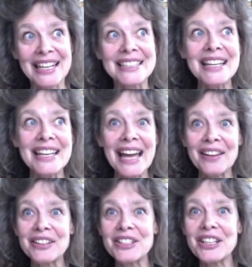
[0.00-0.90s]
To
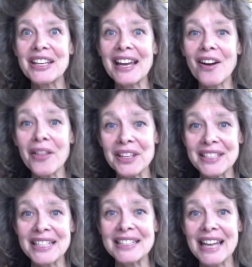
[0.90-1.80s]
get all the
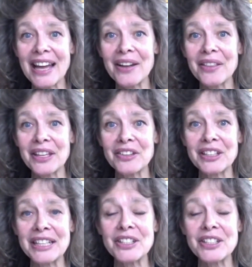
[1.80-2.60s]
detail that you need